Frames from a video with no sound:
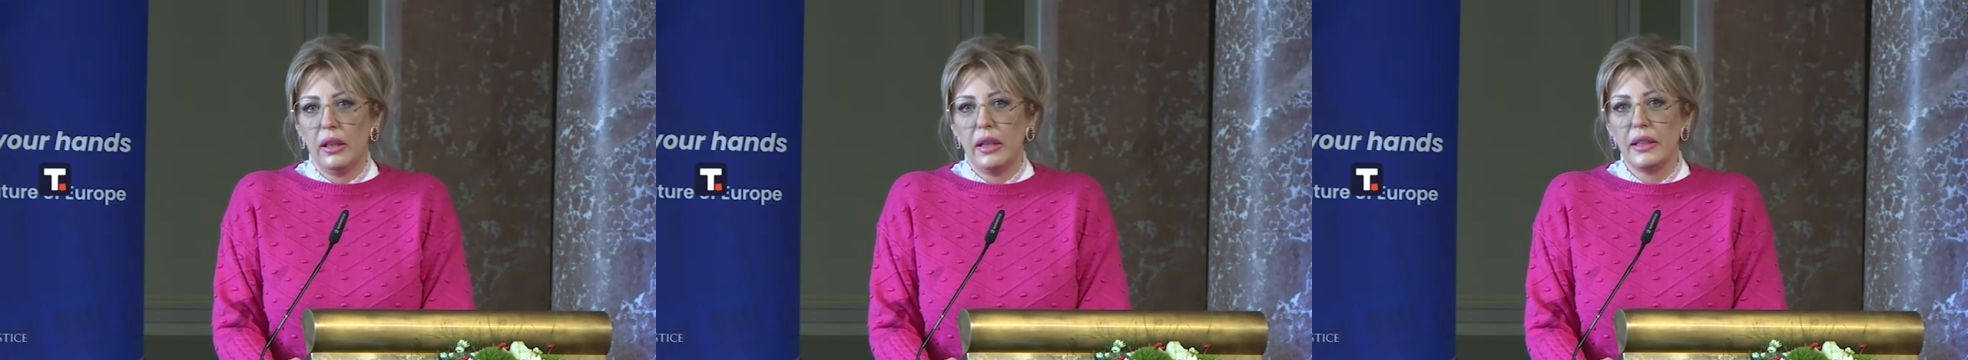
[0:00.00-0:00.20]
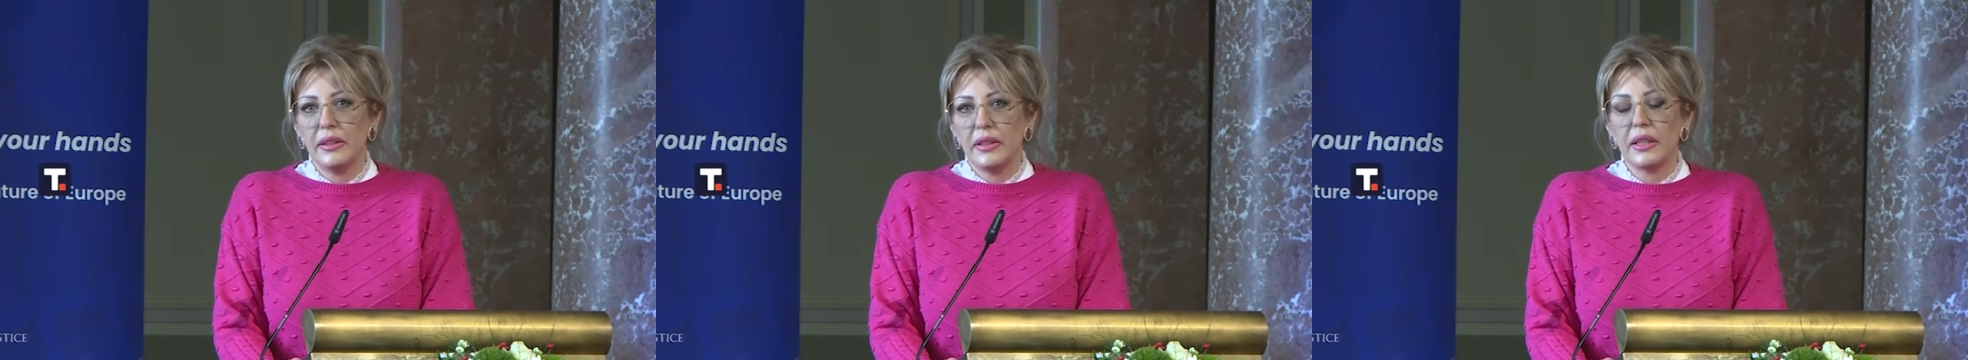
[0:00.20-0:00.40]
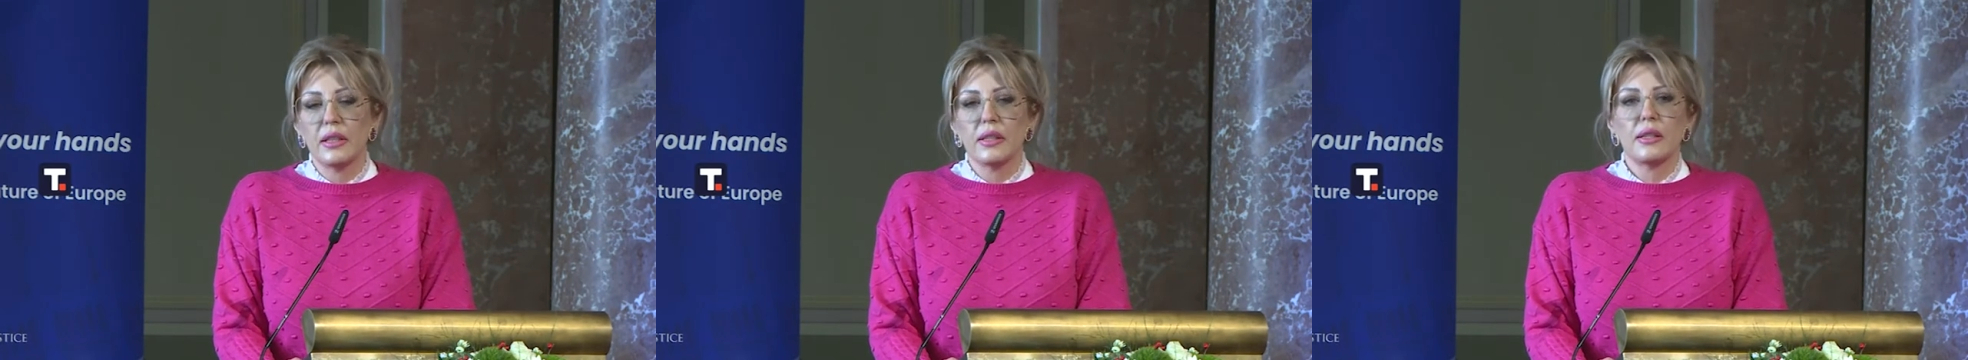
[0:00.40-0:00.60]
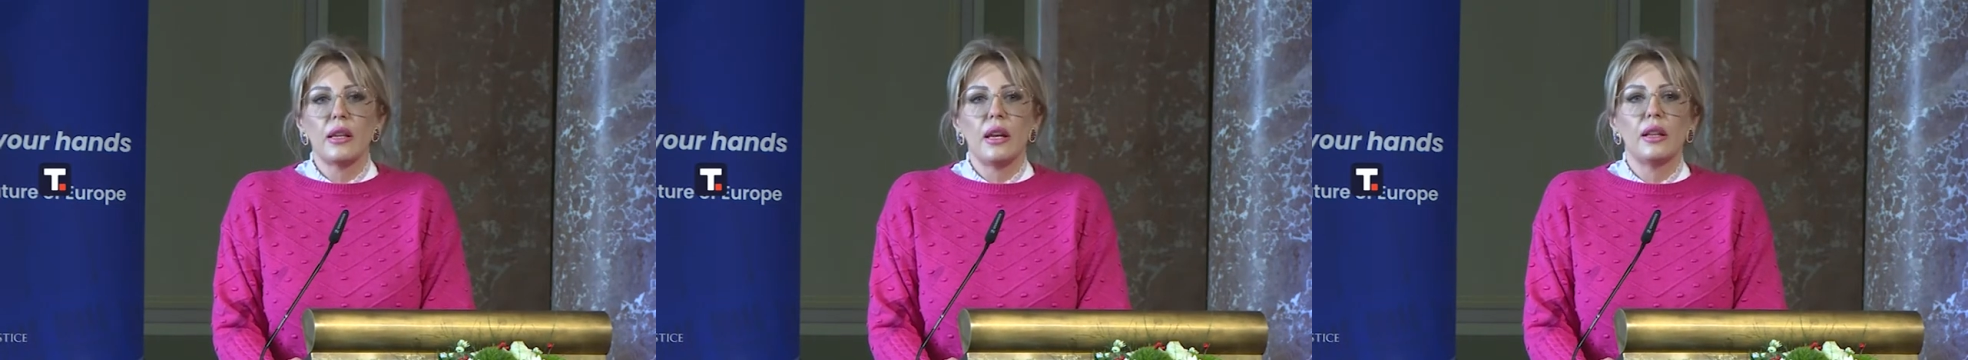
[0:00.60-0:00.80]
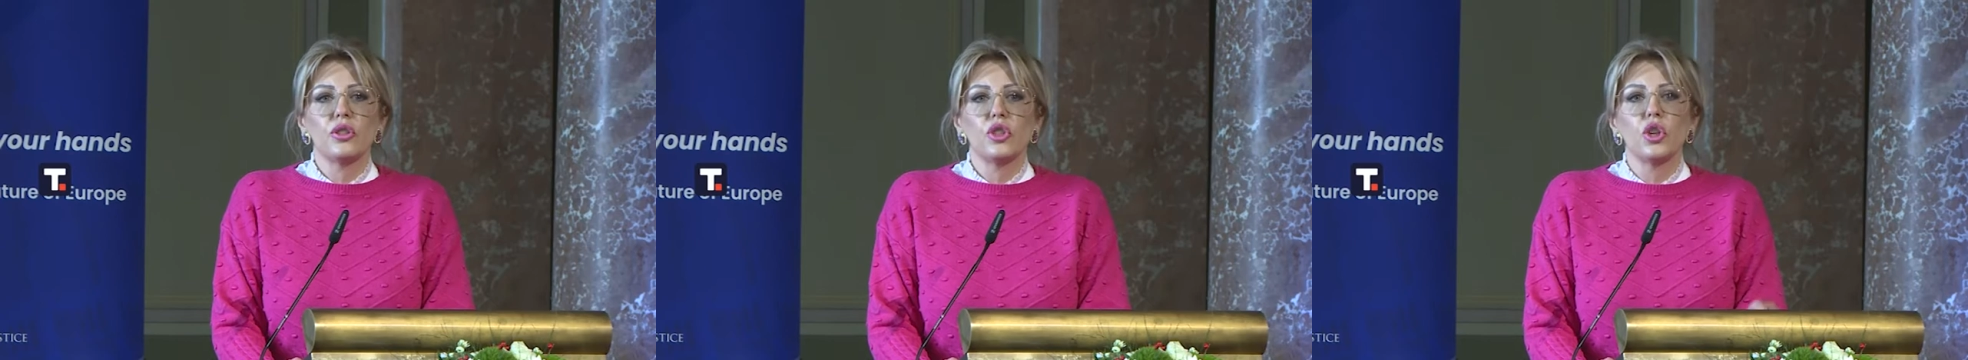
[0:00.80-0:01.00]
ideas
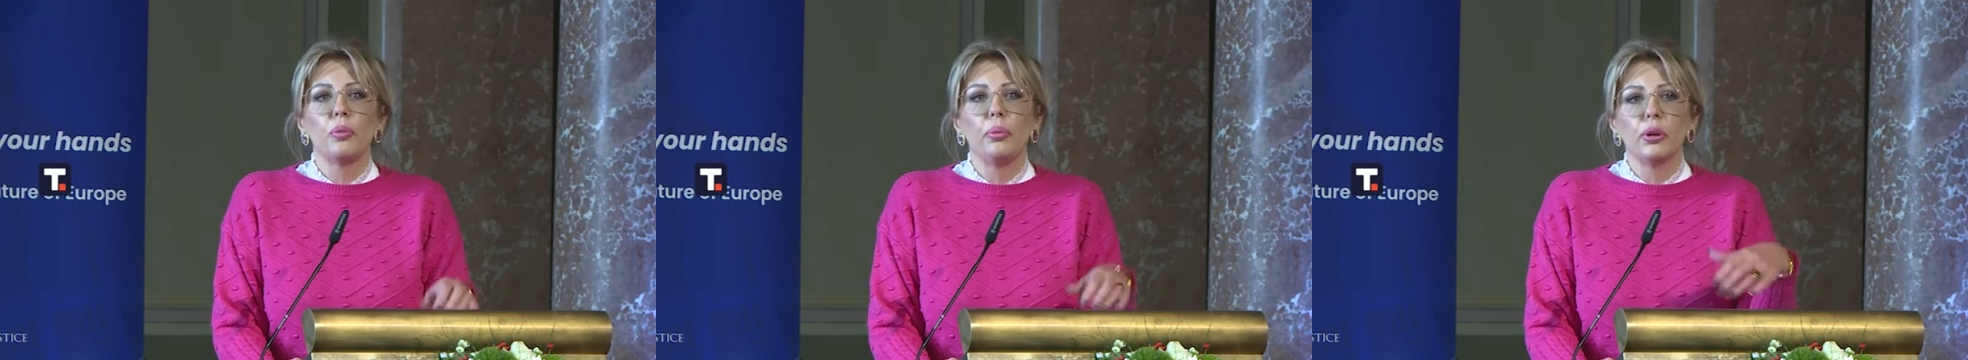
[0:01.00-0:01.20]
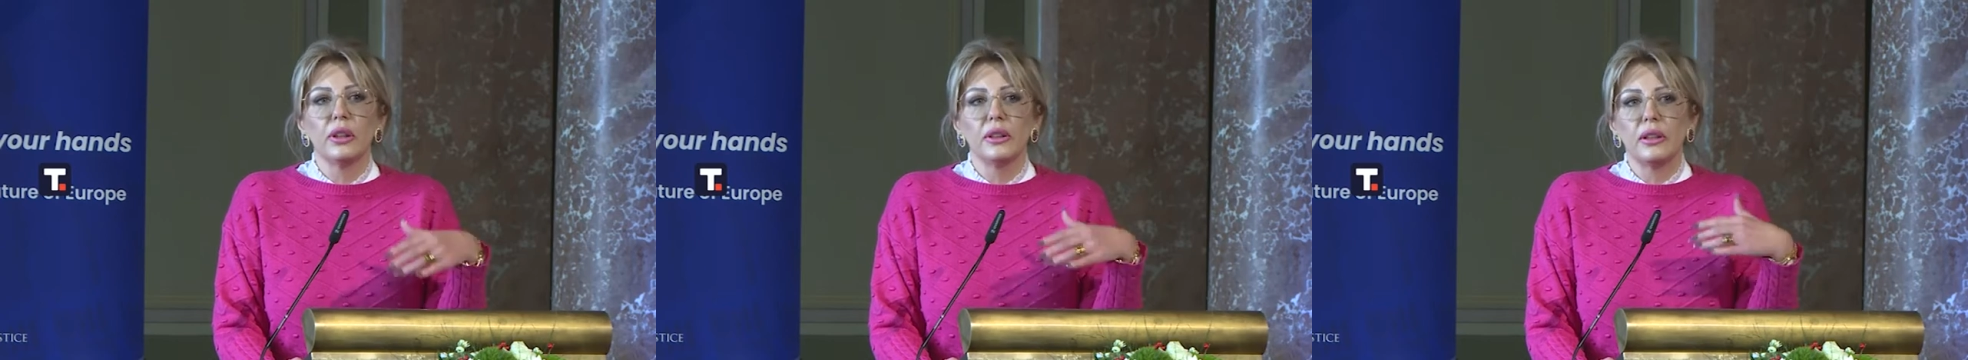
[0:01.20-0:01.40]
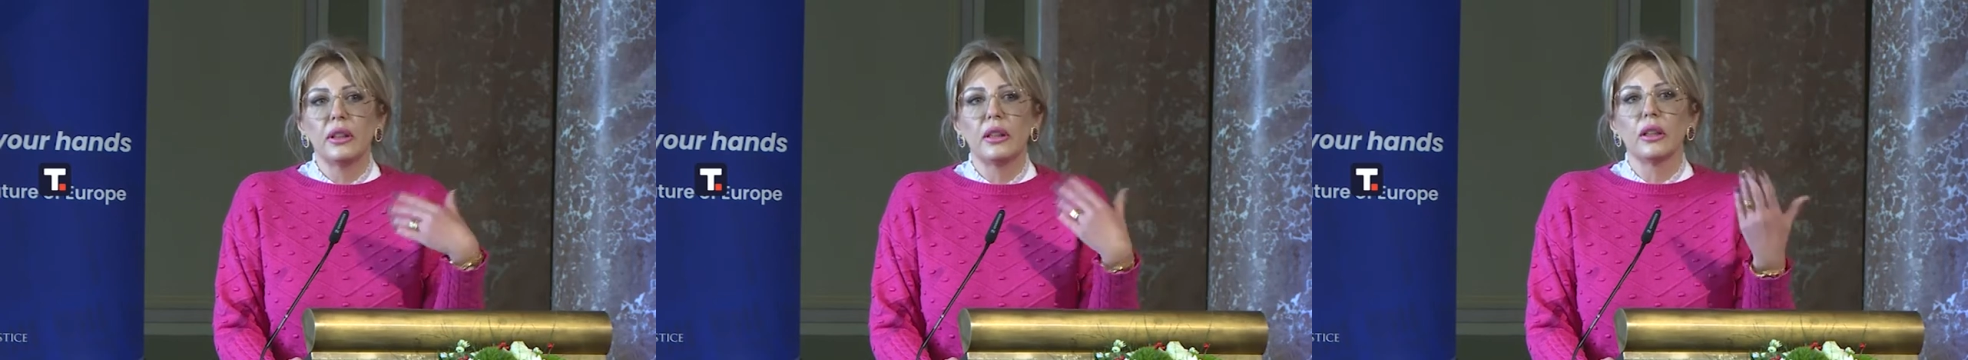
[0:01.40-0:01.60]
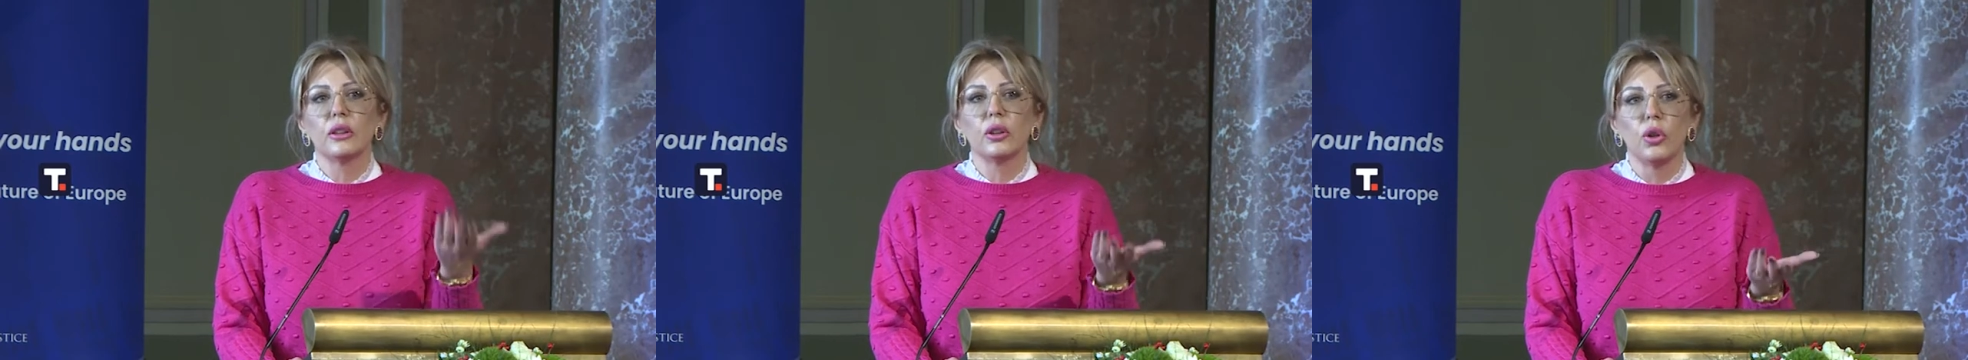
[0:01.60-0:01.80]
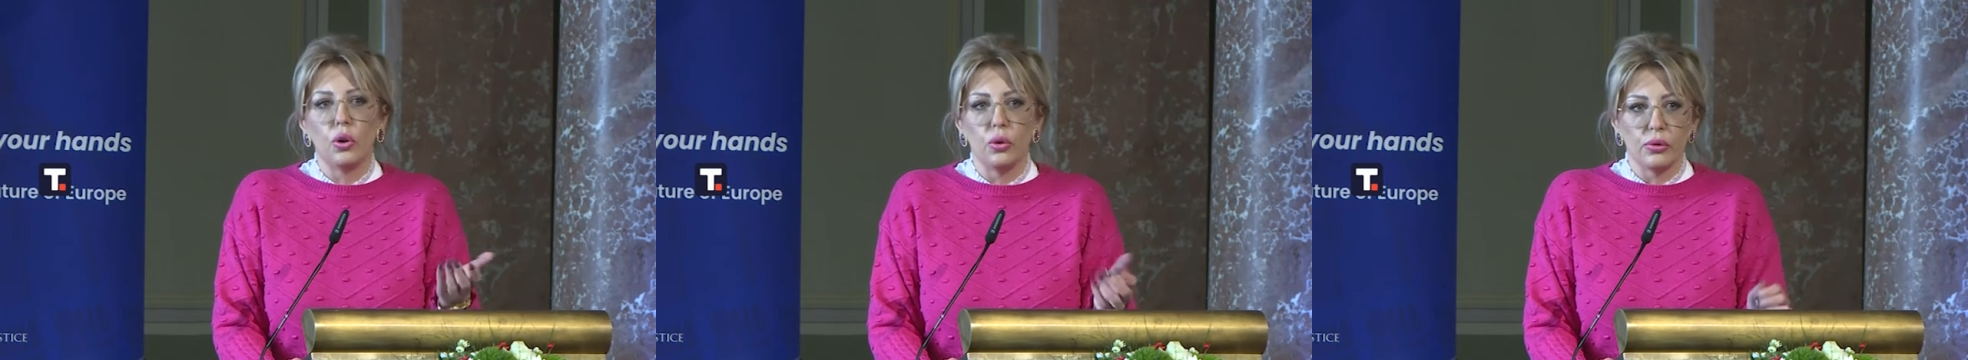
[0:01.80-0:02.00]
and
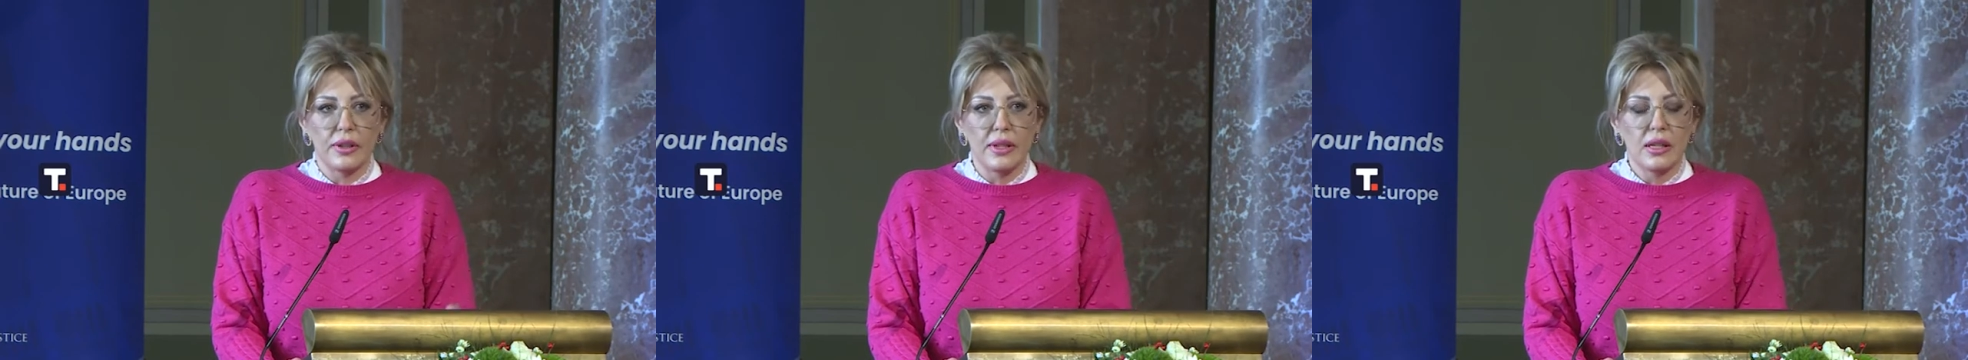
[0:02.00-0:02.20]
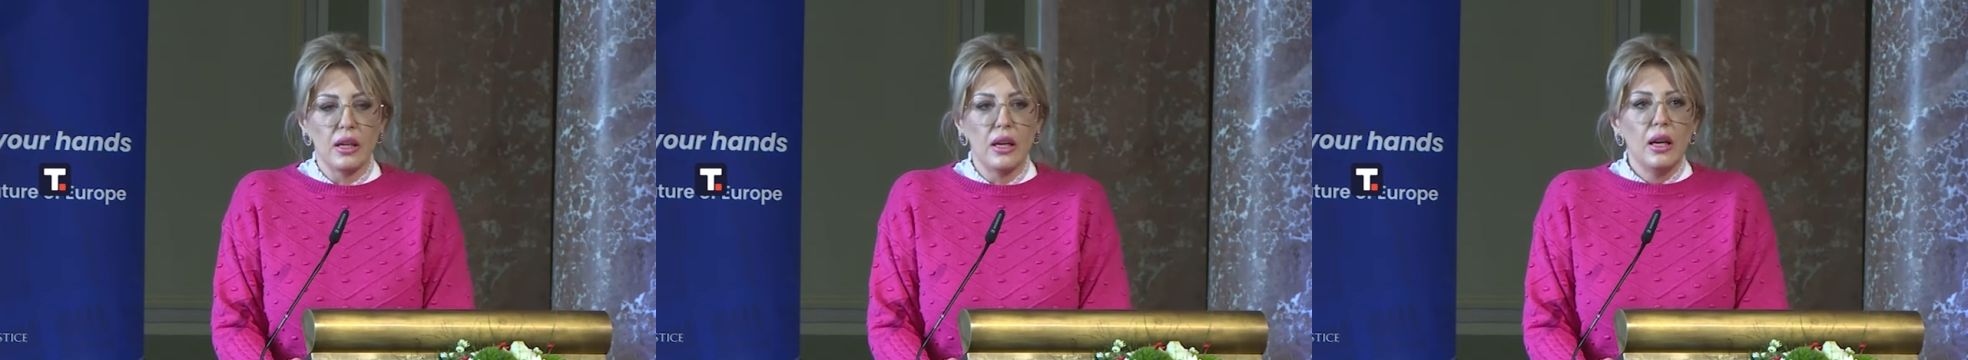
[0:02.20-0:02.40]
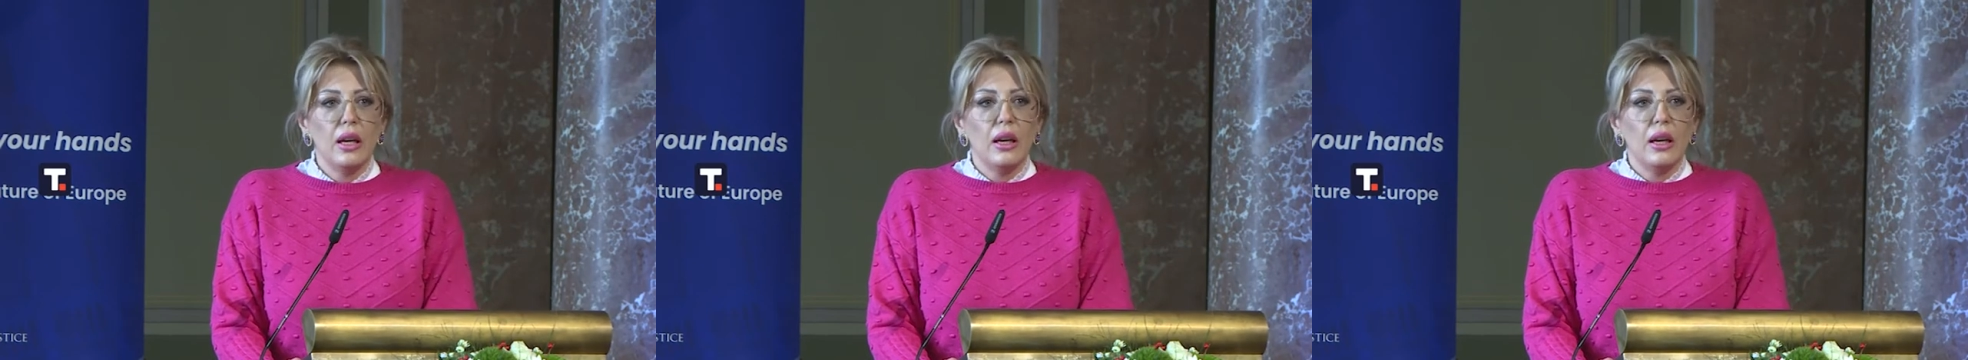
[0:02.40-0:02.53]
geopolitical goals,